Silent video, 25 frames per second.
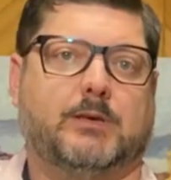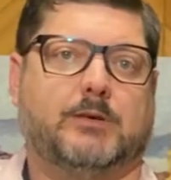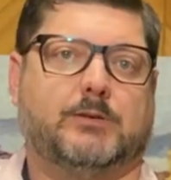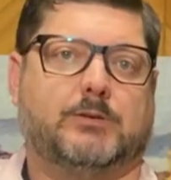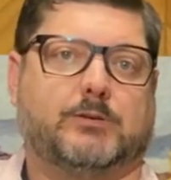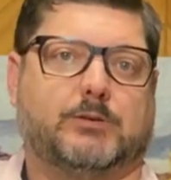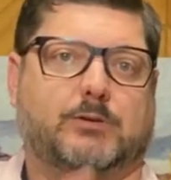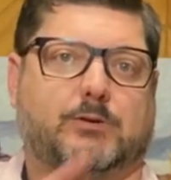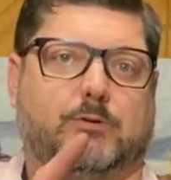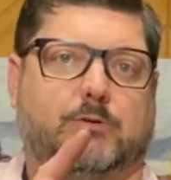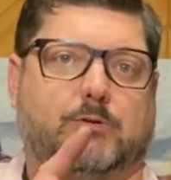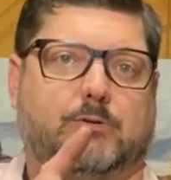
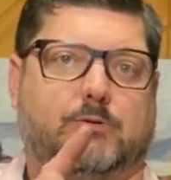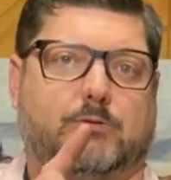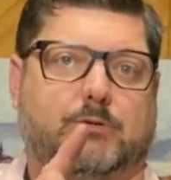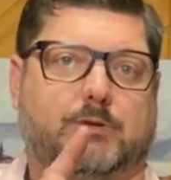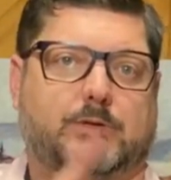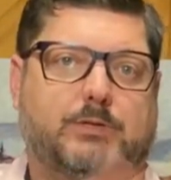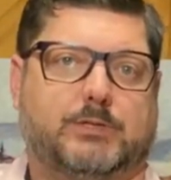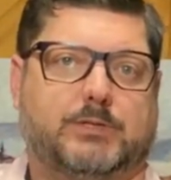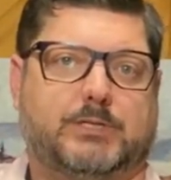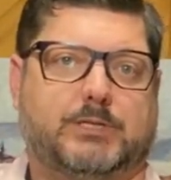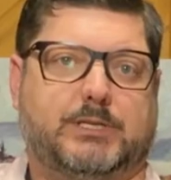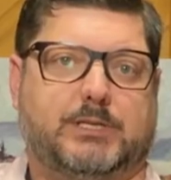So
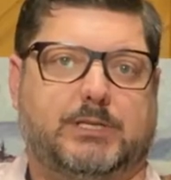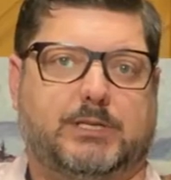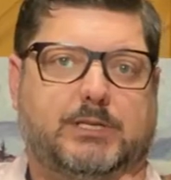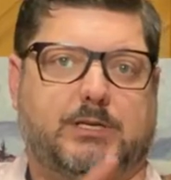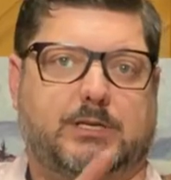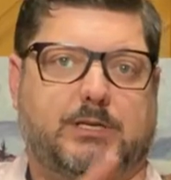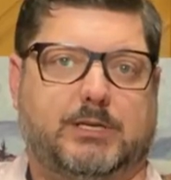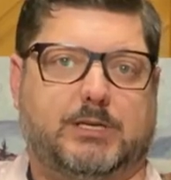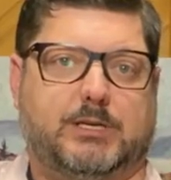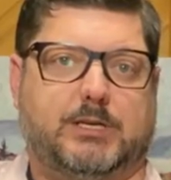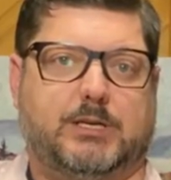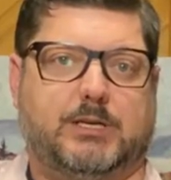
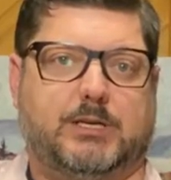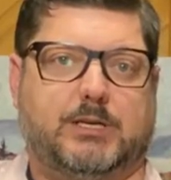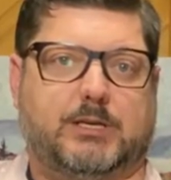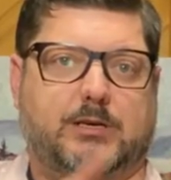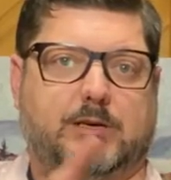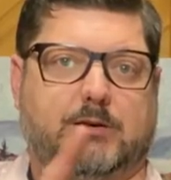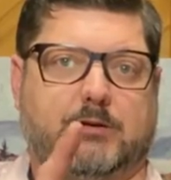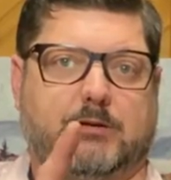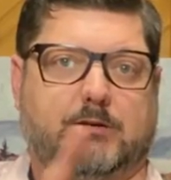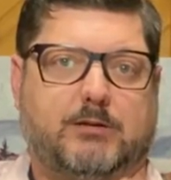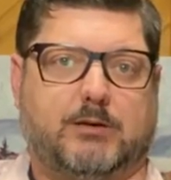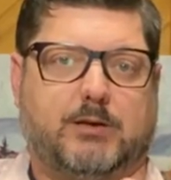D,
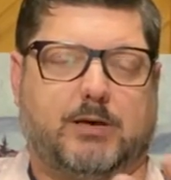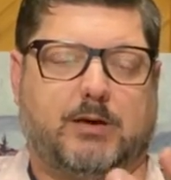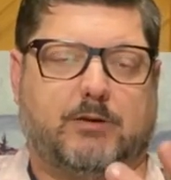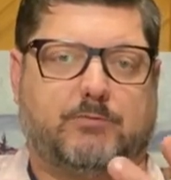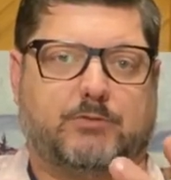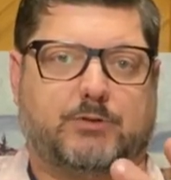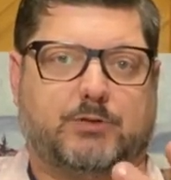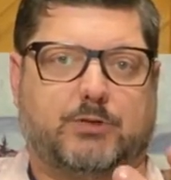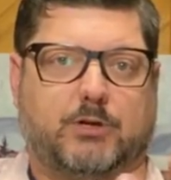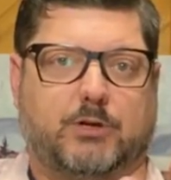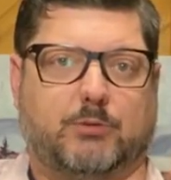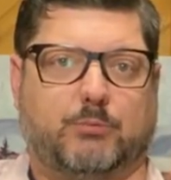E, F
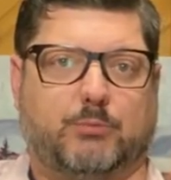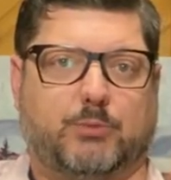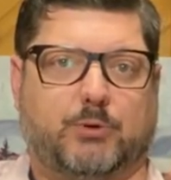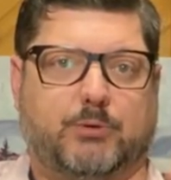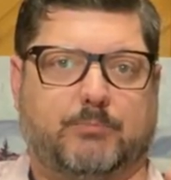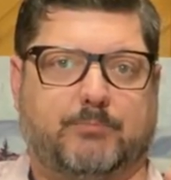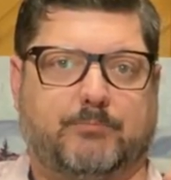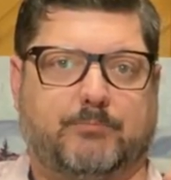sharp,